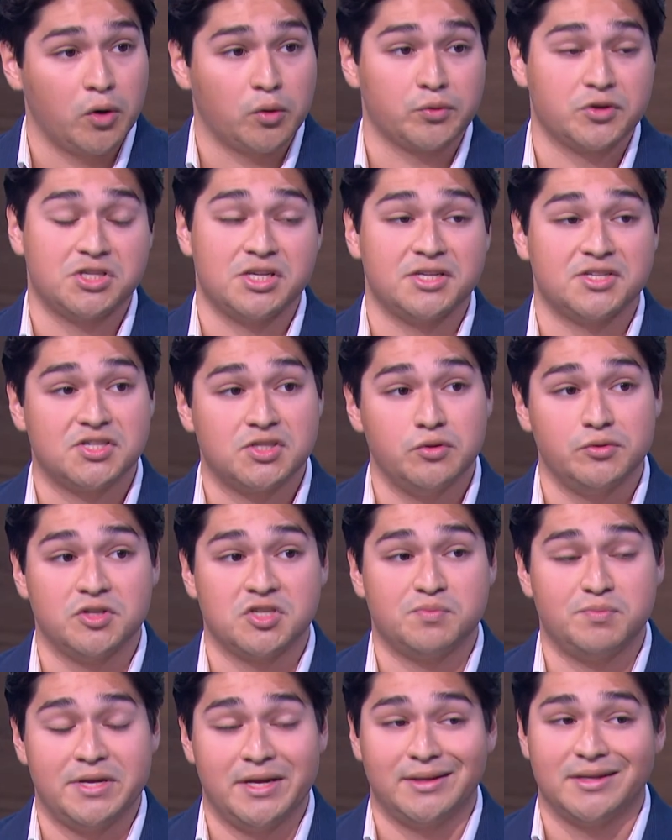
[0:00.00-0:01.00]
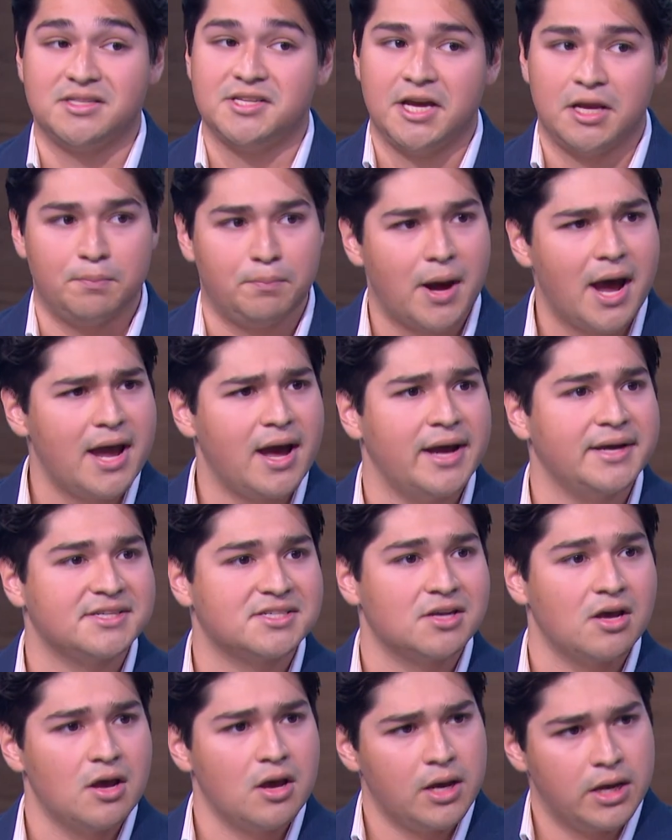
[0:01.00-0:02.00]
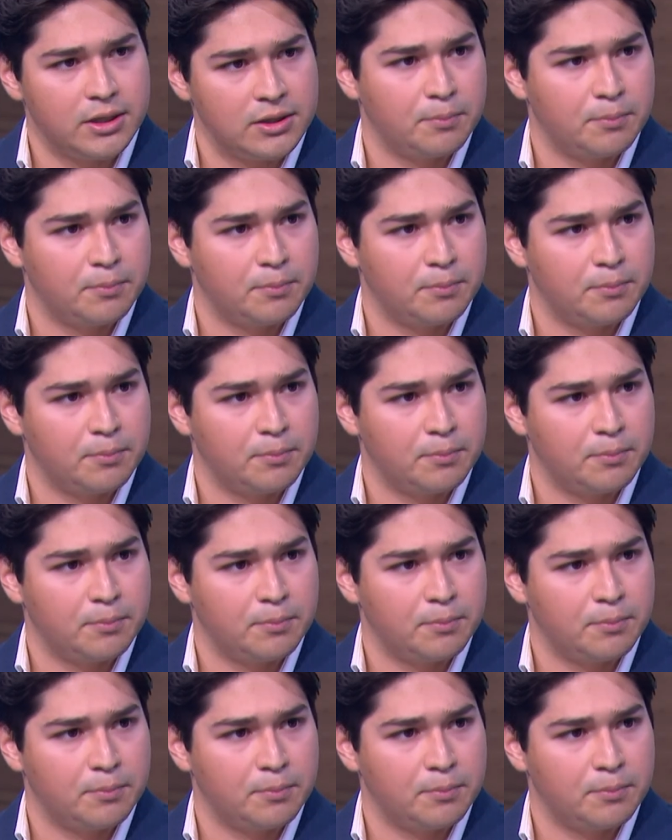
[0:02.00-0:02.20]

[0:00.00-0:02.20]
We're seeing students being detained by ICE in the